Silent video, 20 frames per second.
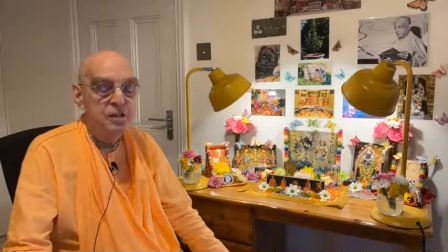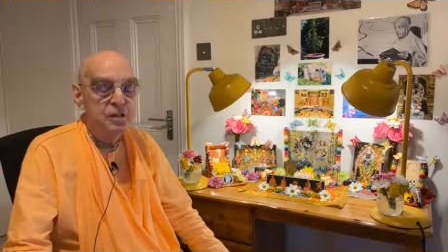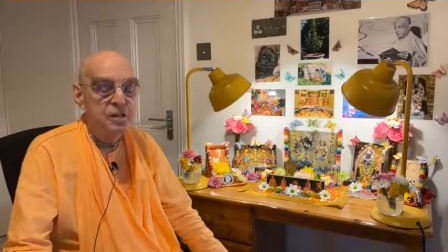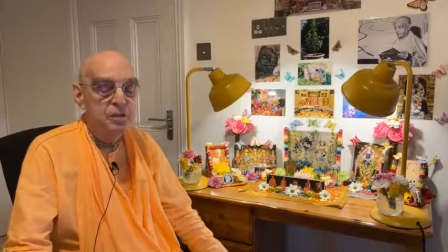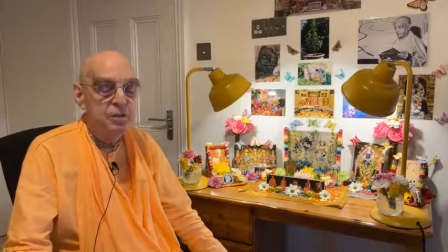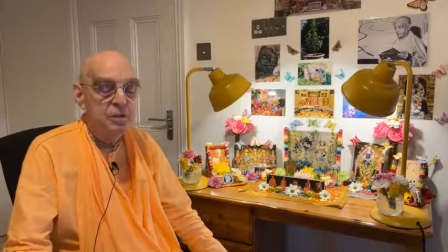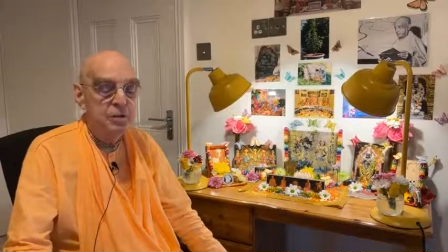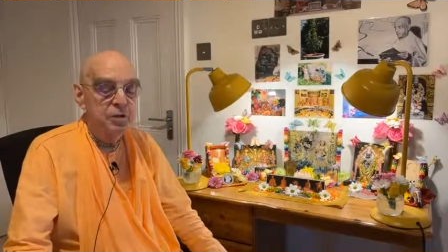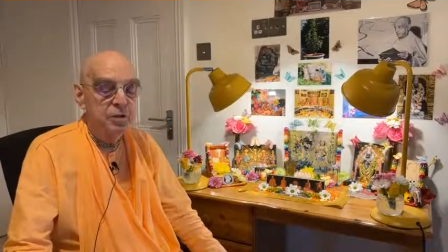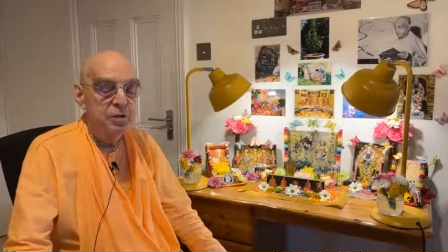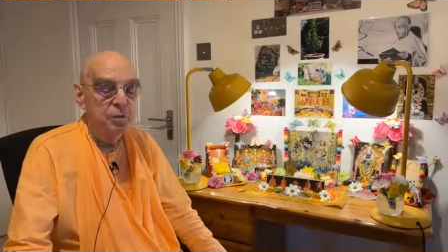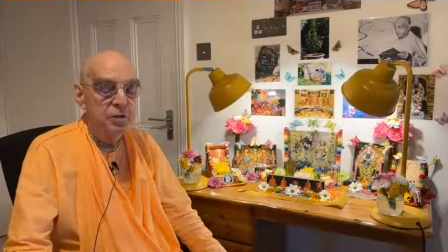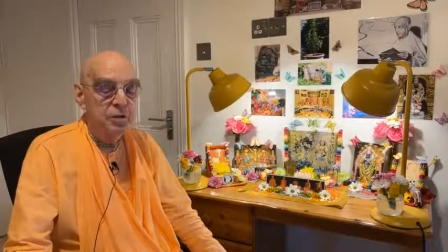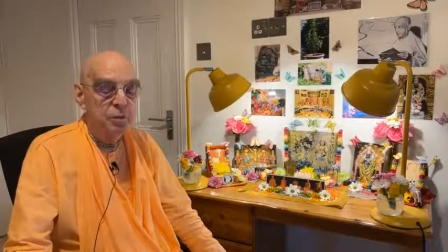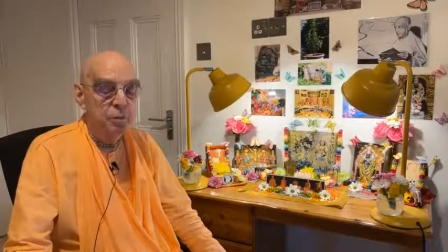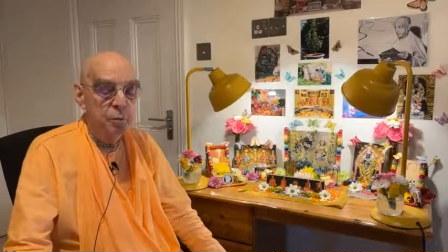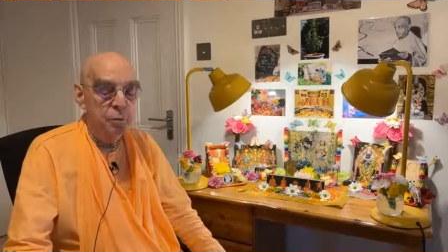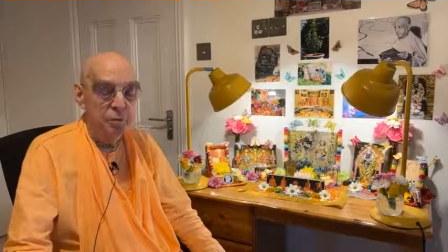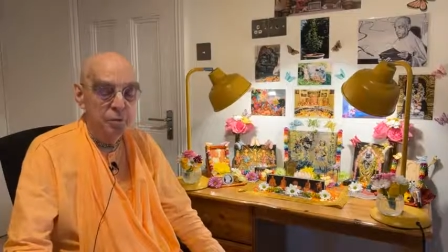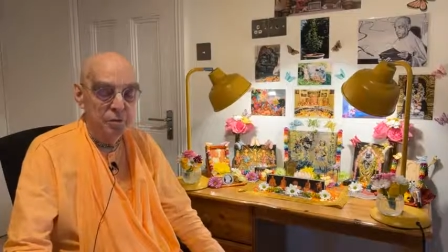this
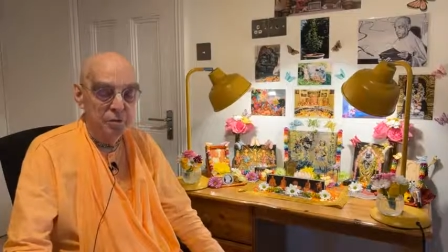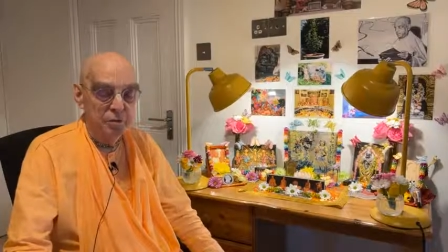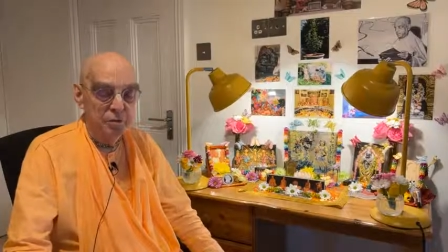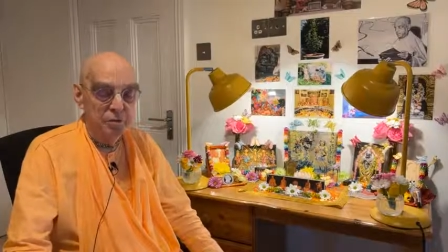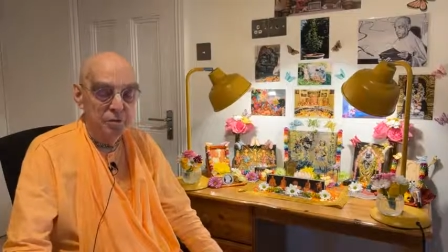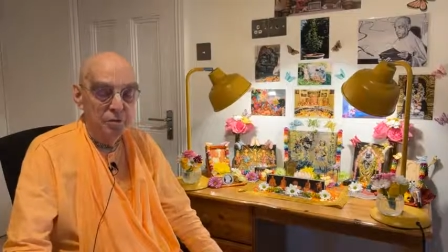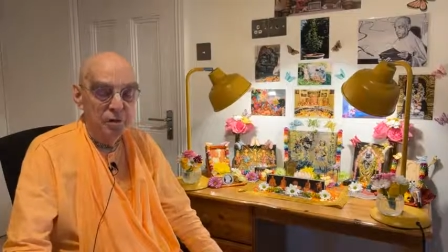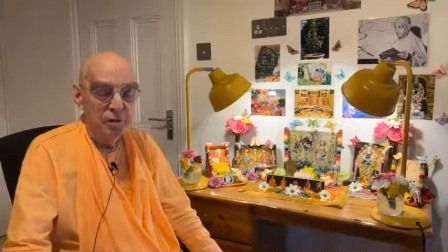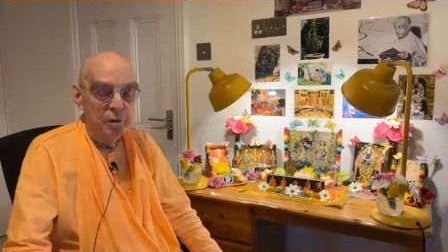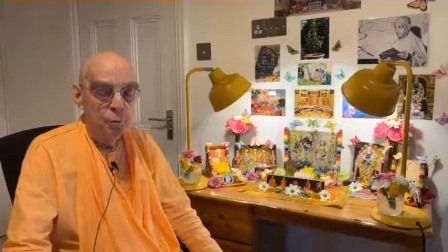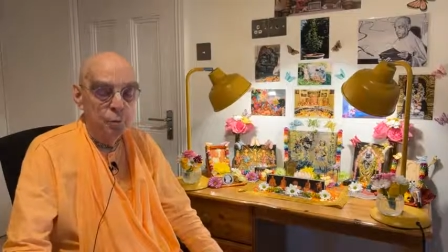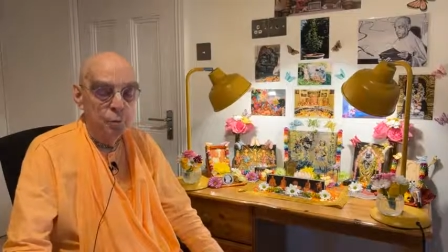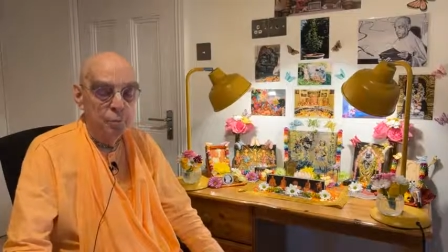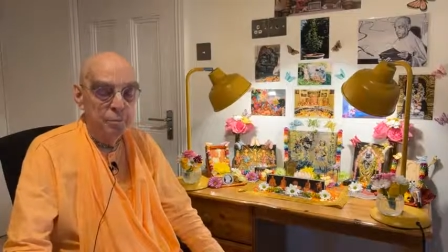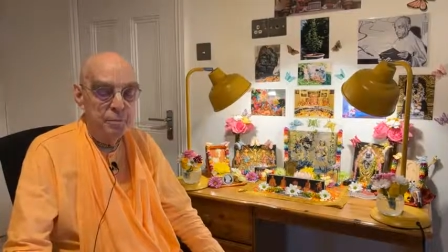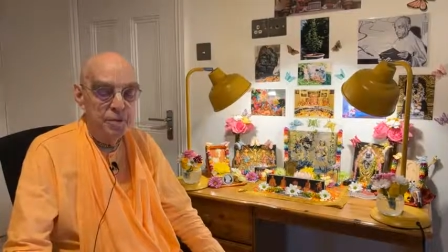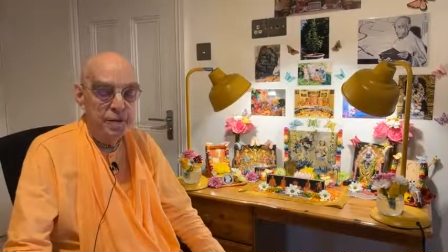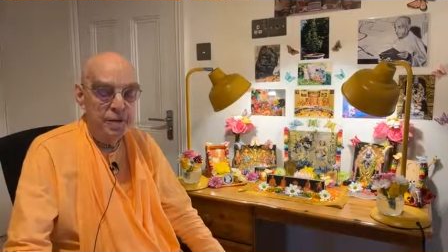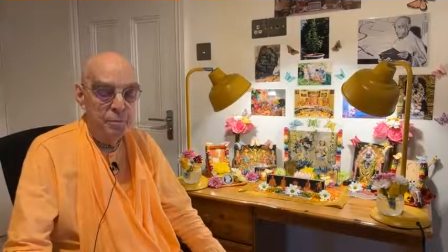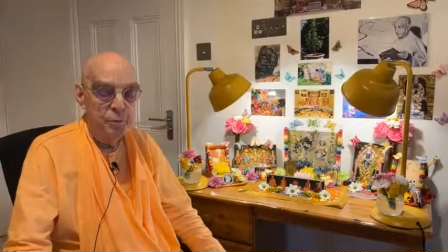material world
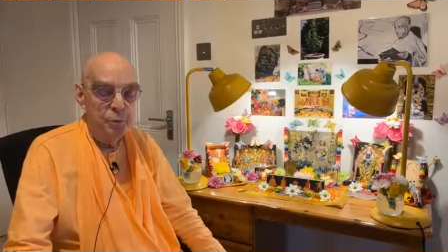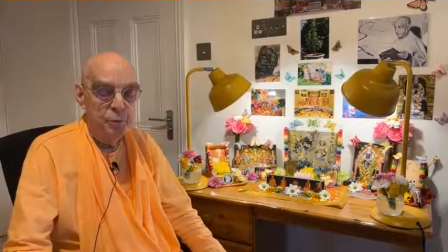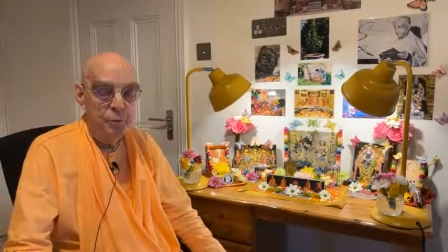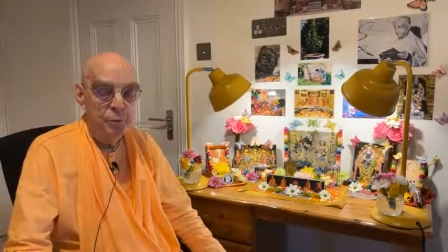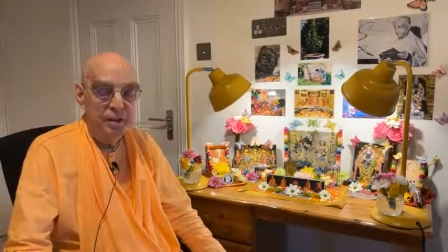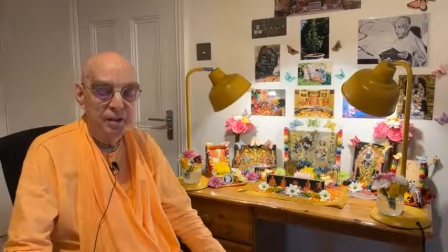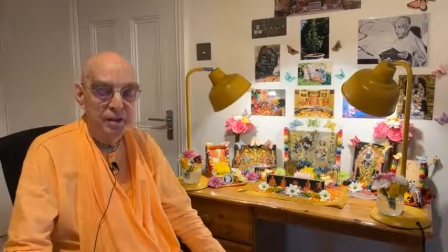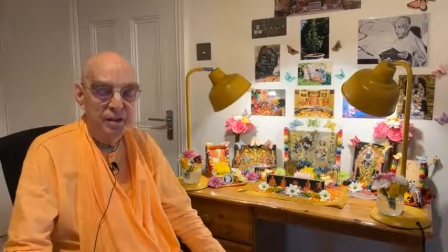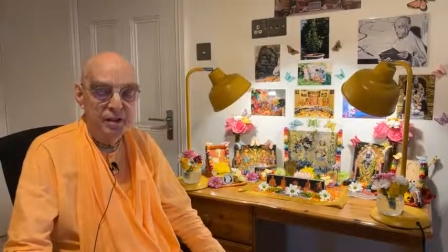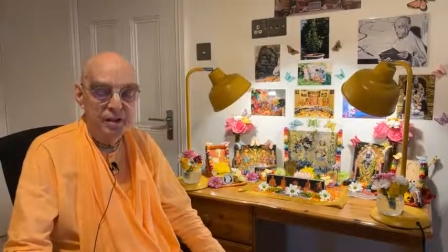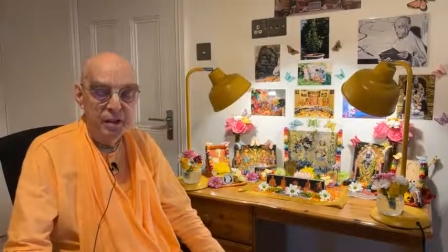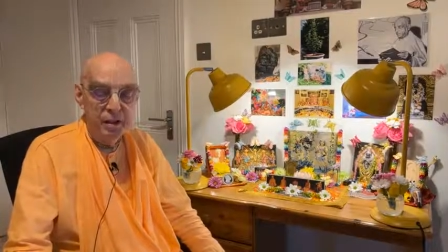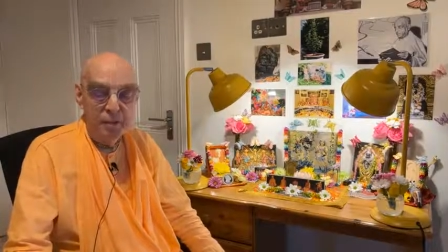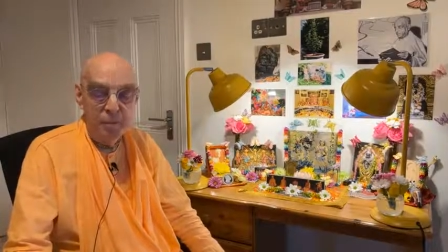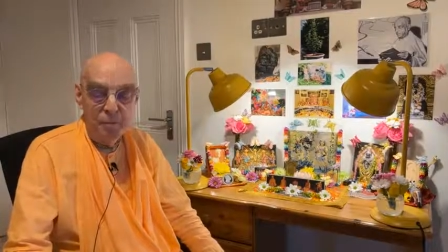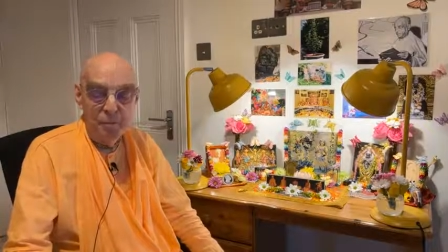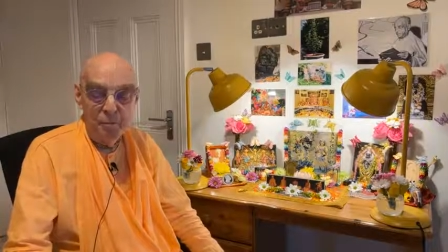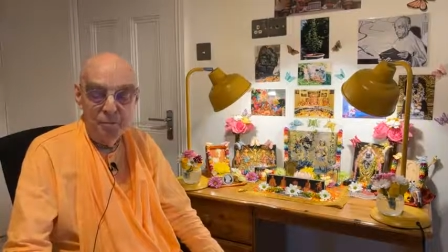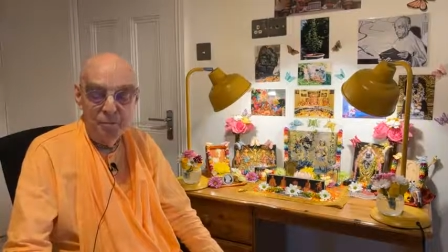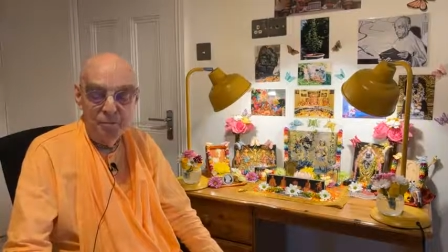would be able to kill
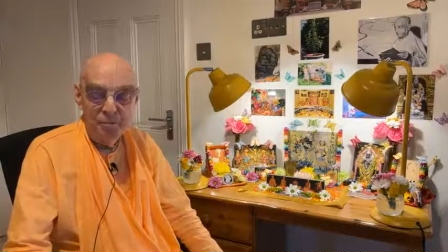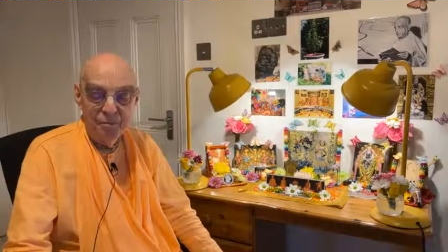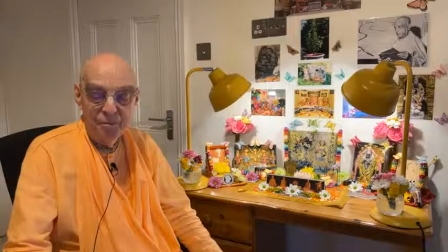him.